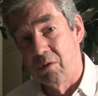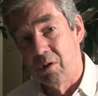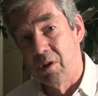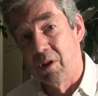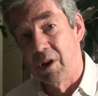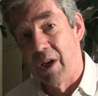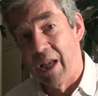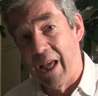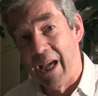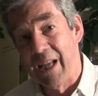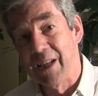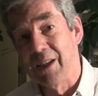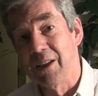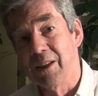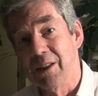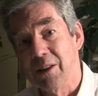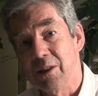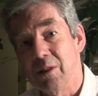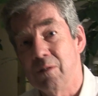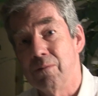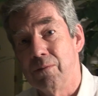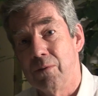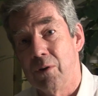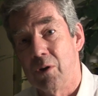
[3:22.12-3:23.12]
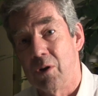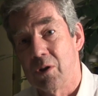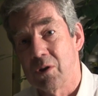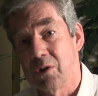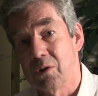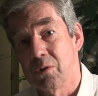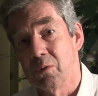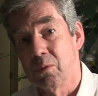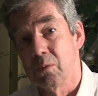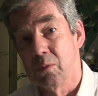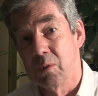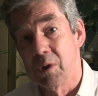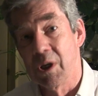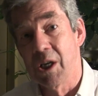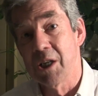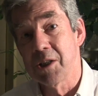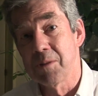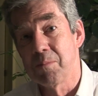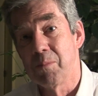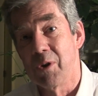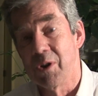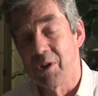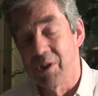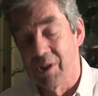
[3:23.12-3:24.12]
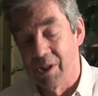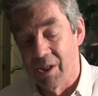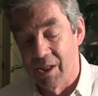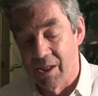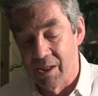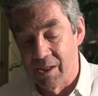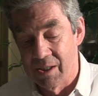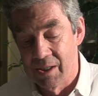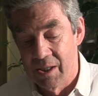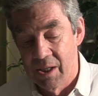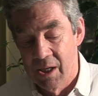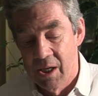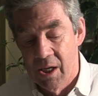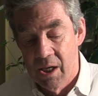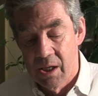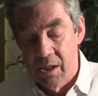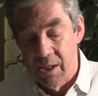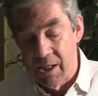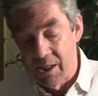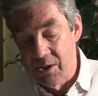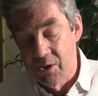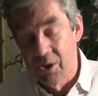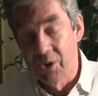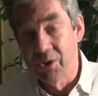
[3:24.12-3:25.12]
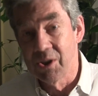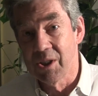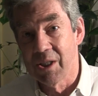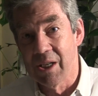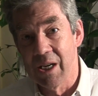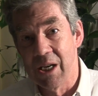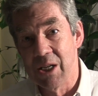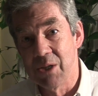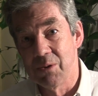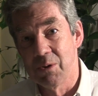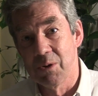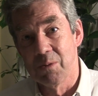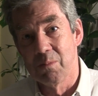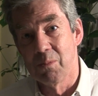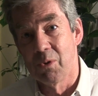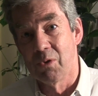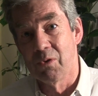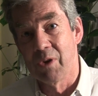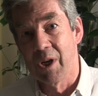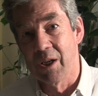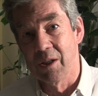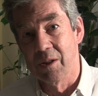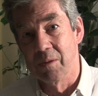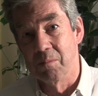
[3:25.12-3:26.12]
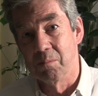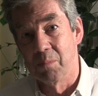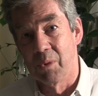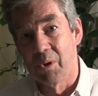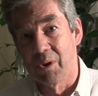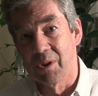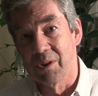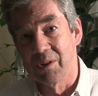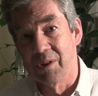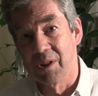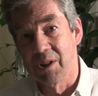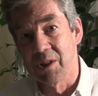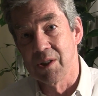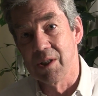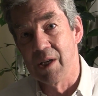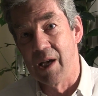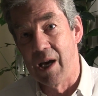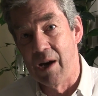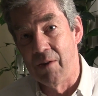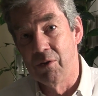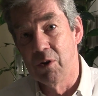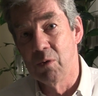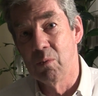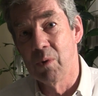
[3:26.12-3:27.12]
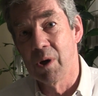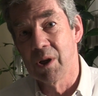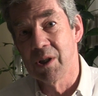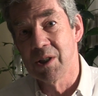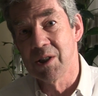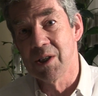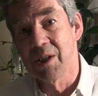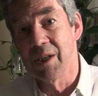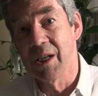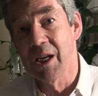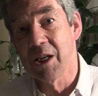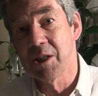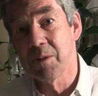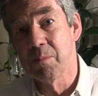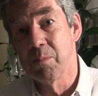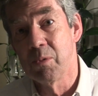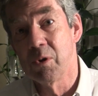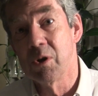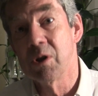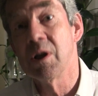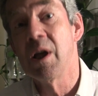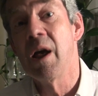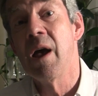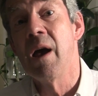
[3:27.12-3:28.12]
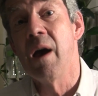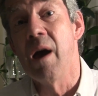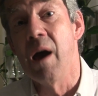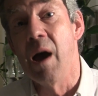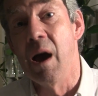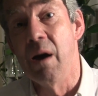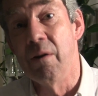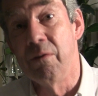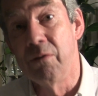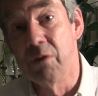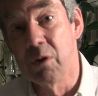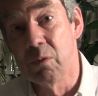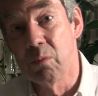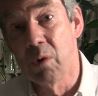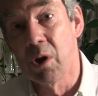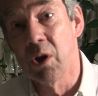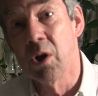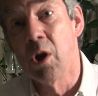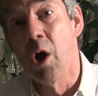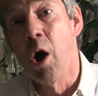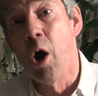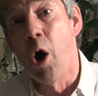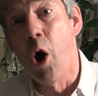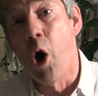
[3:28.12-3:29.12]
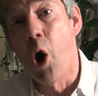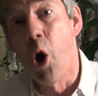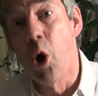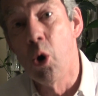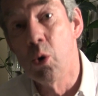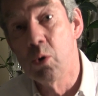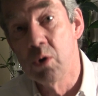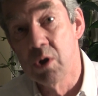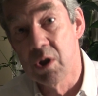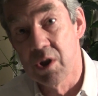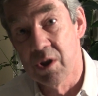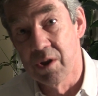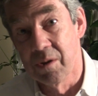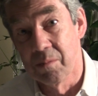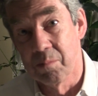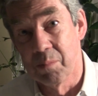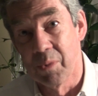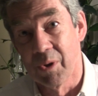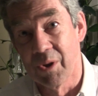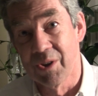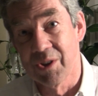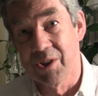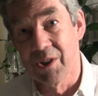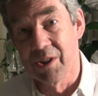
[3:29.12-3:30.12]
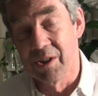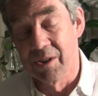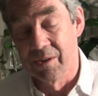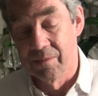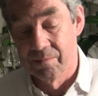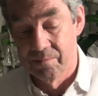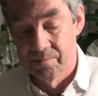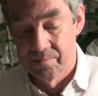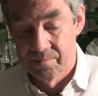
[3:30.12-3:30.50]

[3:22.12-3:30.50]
gladly defer to an expert here. That's not the case with morality politics. Everyone is an expert, everyone owns the policy.